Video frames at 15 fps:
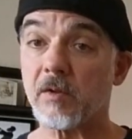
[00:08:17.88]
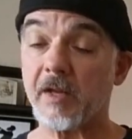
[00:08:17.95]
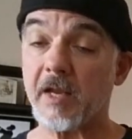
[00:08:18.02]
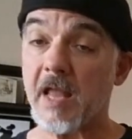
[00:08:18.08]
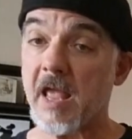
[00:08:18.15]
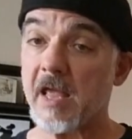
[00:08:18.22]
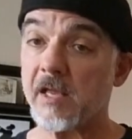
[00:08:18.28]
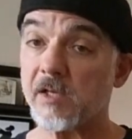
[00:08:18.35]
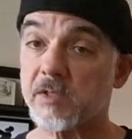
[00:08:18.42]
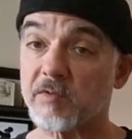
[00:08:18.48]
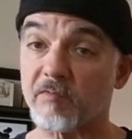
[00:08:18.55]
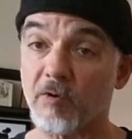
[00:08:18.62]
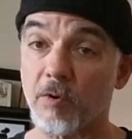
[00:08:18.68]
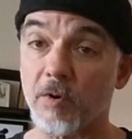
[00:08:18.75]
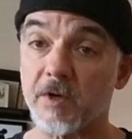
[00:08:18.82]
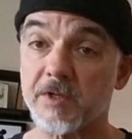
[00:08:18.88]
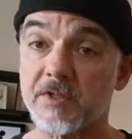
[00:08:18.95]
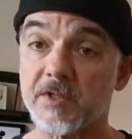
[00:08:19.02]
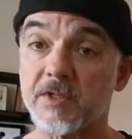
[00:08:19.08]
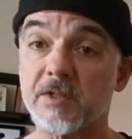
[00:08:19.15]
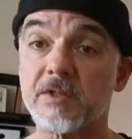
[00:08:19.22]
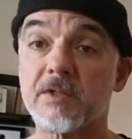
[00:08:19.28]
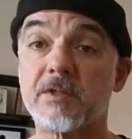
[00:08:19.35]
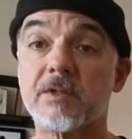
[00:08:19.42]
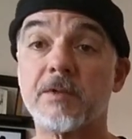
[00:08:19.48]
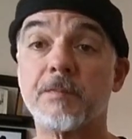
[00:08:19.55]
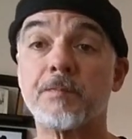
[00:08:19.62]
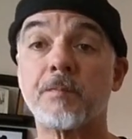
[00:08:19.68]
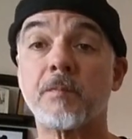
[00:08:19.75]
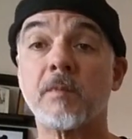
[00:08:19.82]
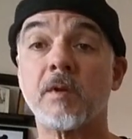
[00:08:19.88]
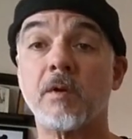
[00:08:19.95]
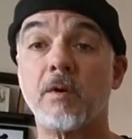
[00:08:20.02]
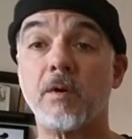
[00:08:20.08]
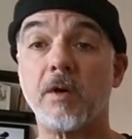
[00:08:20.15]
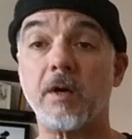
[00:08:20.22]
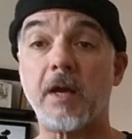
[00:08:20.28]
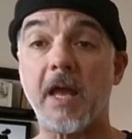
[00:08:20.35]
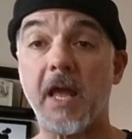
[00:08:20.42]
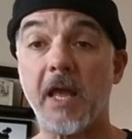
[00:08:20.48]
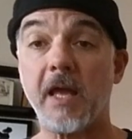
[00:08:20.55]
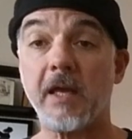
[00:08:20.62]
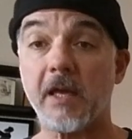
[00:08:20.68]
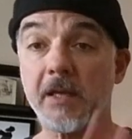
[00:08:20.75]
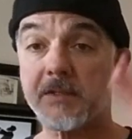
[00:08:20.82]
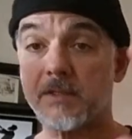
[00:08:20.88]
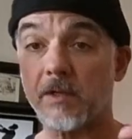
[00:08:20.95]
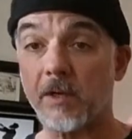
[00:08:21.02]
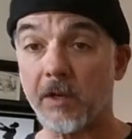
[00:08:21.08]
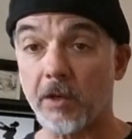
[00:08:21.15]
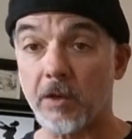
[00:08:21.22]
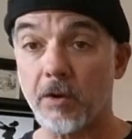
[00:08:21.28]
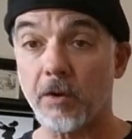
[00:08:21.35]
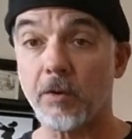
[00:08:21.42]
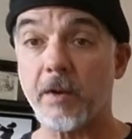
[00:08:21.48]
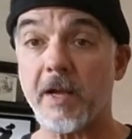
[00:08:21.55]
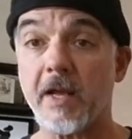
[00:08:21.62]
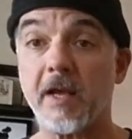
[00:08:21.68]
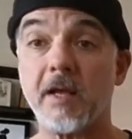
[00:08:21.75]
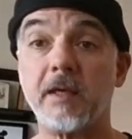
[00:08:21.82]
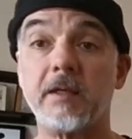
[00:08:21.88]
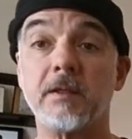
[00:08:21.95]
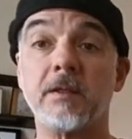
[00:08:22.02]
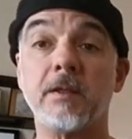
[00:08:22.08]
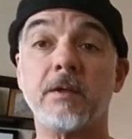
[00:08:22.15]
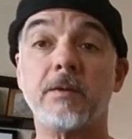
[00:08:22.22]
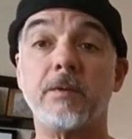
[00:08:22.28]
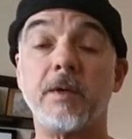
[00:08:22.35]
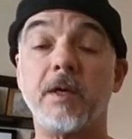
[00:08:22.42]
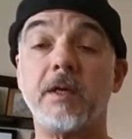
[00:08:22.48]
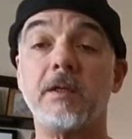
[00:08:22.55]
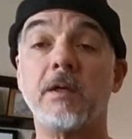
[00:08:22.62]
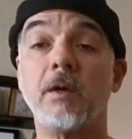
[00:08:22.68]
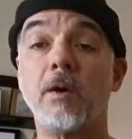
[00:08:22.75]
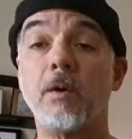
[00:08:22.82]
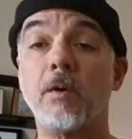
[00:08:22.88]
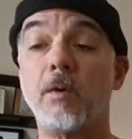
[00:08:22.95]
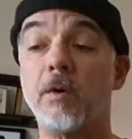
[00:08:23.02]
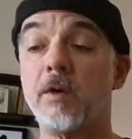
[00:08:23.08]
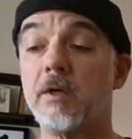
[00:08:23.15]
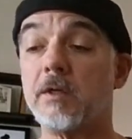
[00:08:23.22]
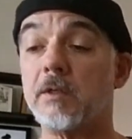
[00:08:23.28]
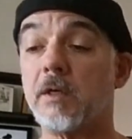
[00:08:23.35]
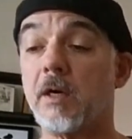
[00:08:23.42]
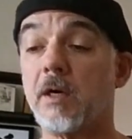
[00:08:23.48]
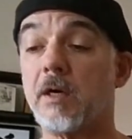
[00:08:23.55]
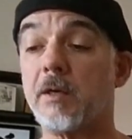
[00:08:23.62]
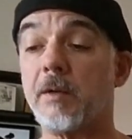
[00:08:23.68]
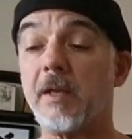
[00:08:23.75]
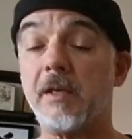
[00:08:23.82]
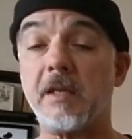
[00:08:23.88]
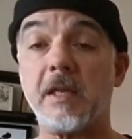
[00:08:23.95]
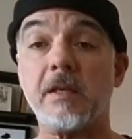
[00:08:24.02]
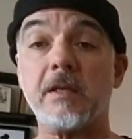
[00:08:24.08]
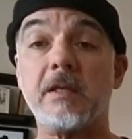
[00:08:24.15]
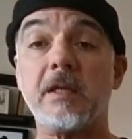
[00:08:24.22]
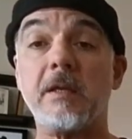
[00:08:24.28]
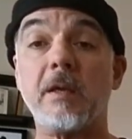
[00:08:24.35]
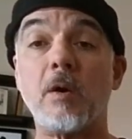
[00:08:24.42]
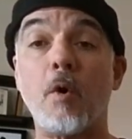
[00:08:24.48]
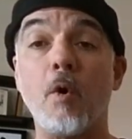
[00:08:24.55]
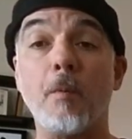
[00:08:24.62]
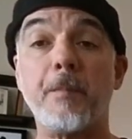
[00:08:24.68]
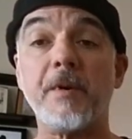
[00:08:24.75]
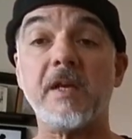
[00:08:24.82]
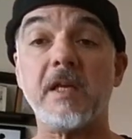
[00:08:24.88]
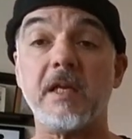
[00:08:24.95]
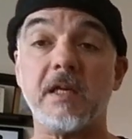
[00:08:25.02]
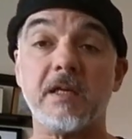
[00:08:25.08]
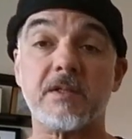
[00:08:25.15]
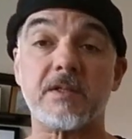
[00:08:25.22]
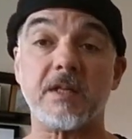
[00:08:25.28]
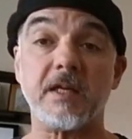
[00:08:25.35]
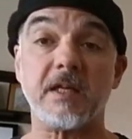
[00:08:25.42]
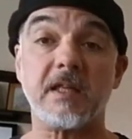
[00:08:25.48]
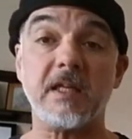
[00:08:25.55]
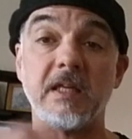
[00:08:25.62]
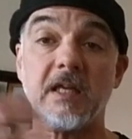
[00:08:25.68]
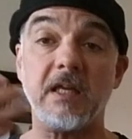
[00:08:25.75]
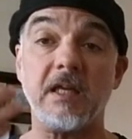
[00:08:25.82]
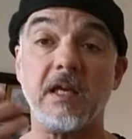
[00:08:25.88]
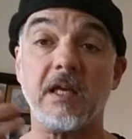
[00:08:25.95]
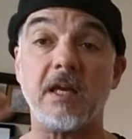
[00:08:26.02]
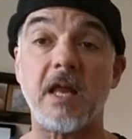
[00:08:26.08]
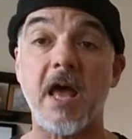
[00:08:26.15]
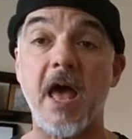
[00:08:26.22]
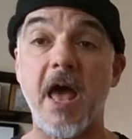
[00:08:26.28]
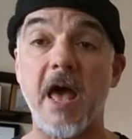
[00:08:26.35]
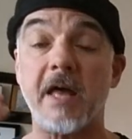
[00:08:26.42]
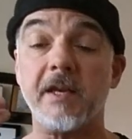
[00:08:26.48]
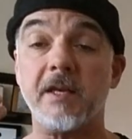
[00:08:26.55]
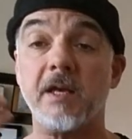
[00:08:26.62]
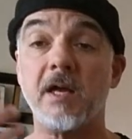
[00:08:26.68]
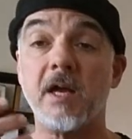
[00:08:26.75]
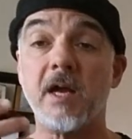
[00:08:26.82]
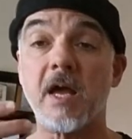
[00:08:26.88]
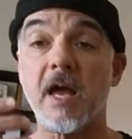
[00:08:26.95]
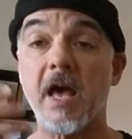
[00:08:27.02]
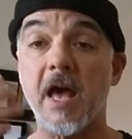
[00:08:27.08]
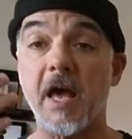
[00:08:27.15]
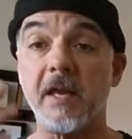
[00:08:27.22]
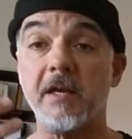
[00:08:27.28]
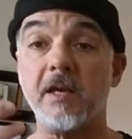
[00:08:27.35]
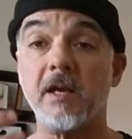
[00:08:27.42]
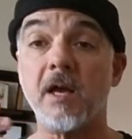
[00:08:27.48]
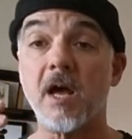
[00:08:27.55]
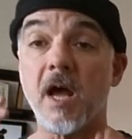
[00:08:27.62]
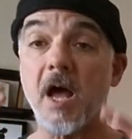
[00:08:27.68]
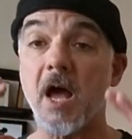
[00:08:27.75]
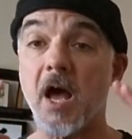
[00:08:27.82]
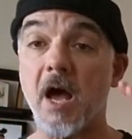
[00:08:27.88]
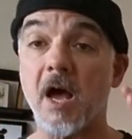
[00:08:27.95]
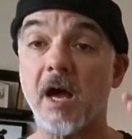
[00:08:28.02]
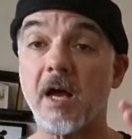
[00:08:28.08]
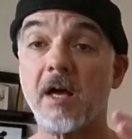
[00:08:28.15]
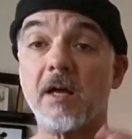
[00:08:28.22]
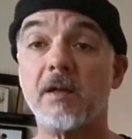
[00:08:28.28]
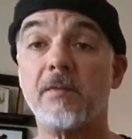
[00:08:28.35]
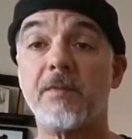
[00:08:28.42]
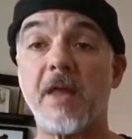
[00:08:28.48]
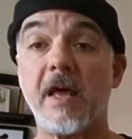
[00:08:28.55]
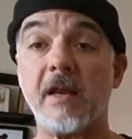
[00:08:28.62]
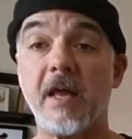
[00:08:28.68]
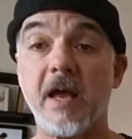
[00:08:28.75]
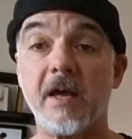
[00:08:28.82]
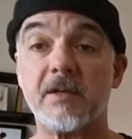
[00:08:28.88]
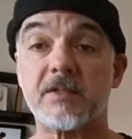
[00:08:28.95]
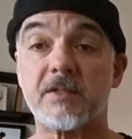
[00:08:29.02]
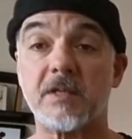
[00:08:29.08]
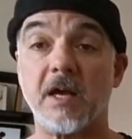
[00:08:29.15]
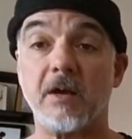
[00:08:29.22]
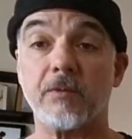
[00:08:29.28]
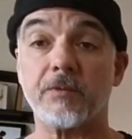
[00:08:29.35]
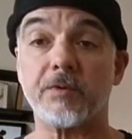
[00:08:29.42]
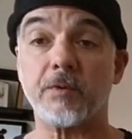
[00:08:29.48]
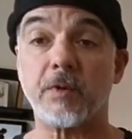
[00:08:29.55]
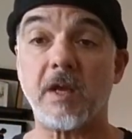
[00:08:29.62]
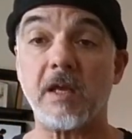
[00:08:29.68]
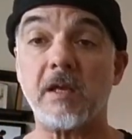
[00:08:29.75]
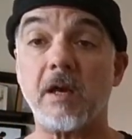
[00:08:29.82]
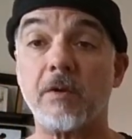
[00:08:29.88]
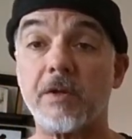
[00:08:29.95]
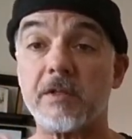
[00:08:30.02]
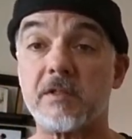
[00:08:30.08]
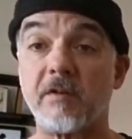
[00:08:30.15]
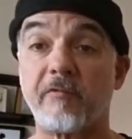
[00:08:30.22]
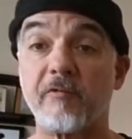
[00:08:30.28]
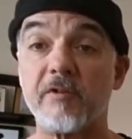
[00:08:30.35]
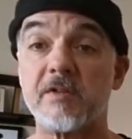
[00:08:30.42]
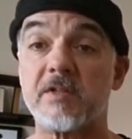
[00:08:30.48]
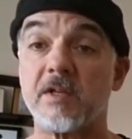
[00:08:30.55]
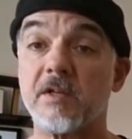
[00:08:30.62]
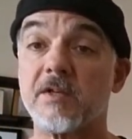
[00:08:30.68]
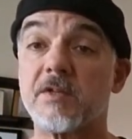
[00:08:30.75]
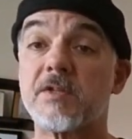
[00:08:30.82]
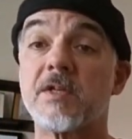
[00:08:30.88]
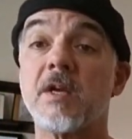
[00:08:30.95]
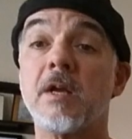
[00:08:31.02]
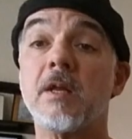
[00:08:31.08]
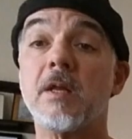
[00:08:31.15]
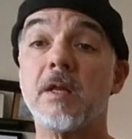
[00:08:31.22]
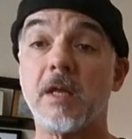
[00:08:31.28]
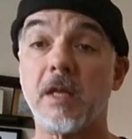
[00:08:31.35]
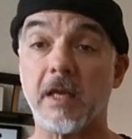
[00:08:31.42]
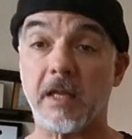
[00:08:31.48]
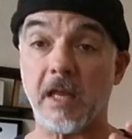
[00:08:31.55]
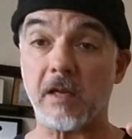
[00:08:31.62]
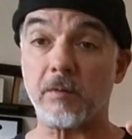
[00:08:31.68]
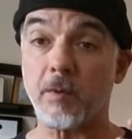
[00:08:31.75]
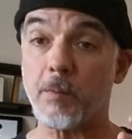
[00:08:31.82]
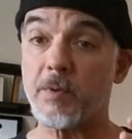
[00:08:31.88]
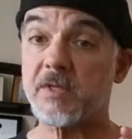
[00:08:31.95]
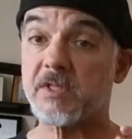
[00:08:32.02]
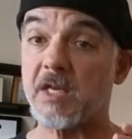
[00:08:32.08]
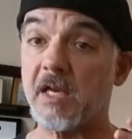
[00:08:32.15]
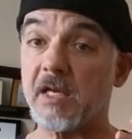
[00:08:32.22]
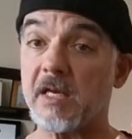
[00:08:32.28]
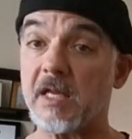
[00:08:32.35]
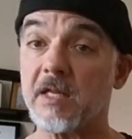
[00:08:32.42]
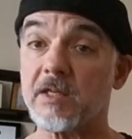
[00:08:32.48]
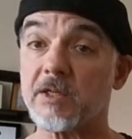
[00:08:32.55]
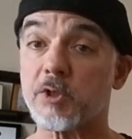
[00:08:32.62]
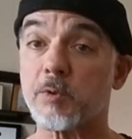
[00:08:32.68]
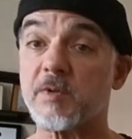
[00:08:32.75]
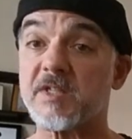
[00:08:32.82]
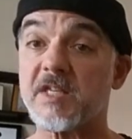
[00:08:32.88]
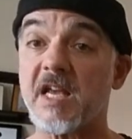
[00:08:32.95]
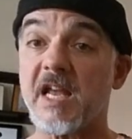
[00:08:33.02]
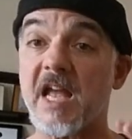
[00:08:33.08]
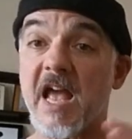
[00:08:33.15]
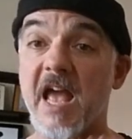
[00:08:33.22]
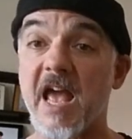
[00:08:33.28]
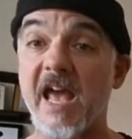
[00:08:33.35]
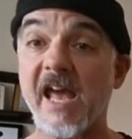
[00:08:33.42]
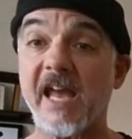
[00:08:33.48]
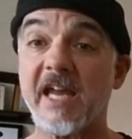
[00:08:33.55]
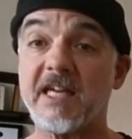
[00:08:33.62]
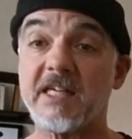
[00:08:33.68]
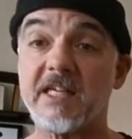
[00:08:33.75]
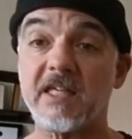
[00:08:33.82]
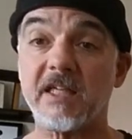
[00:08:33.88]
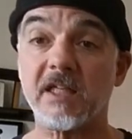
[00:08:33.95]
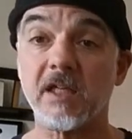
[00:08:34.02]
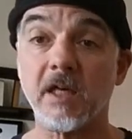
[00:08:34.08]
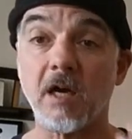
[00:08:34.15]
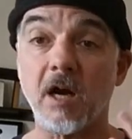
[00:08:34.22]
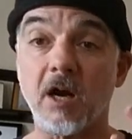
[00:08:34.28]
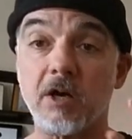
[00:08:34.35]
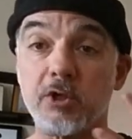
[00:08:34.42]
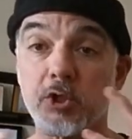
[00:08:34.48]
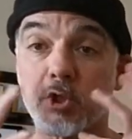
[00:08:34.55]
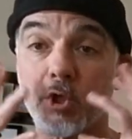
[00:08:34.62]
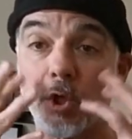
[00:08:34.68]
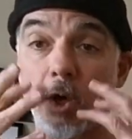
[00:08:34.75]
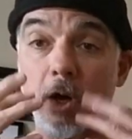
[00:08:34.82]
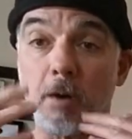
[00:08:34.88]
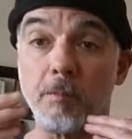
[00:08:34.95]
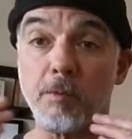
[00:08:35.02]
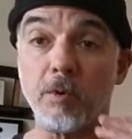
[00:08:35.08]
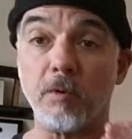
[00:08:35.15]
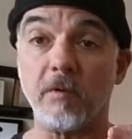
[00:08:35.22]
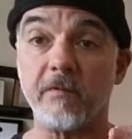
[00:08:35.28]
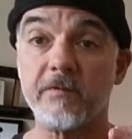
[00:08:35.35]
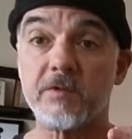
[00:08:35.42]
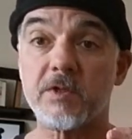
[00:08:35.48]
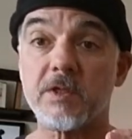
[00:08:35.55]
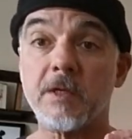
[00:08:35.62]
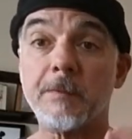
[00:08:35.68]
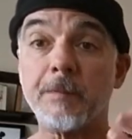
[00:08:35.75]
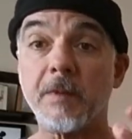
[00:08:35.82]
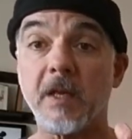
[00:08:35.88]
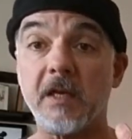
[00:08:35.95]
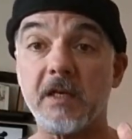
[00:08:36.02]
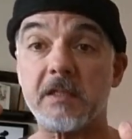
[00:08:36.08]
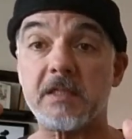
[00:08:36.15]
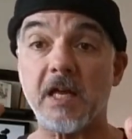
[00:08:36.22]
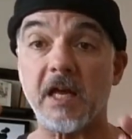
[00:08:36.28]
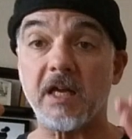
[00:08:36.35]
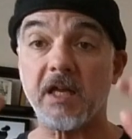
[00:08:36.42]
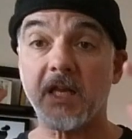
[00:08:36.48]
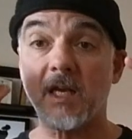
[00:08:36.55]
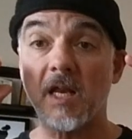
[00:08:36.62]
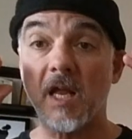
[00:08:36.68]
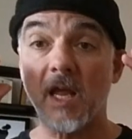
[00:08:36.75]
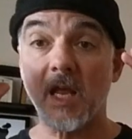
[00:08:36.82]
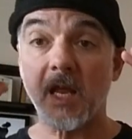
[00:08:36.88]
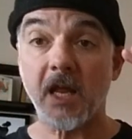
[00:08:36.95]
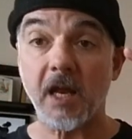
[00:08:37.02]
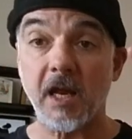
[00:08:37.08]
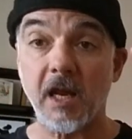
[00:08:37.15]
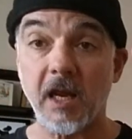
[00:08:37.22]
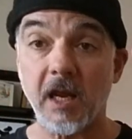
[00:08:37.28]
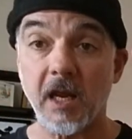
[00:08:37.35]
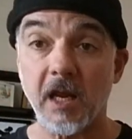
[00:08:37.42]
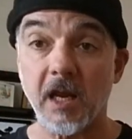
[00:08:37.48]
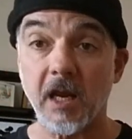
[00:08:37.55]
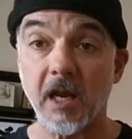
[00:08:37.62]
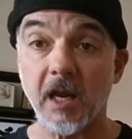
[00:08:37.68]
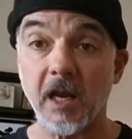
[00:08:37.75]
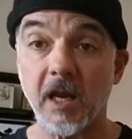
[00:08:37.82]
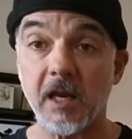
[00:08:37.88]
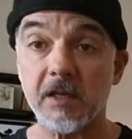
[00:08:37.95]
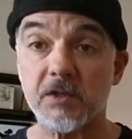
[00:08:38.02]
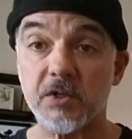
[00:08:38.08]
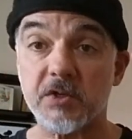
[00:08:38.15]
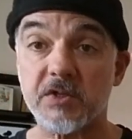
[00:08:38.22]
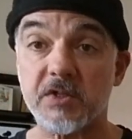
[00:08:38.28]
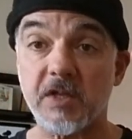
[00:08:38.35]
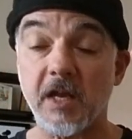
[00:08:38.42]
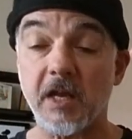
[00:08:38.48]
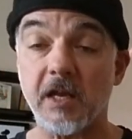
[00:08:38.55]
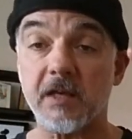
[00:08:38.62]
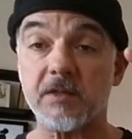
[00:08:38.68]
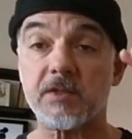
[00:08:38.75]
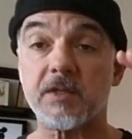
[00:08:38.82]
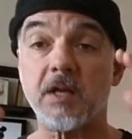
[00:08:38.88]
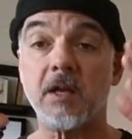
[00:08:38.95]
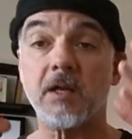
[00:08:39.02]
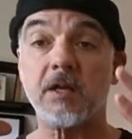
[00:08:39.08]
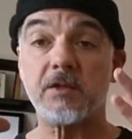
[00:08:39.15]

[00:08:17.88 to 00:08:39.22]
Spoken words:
is for horses, or hey as in hello, hey, right? Or and then the open E is like the E in head, that S sound. Okay, now the difference is, again, when we say in English, we say hey, our jaw moves. In Italian, it just stays.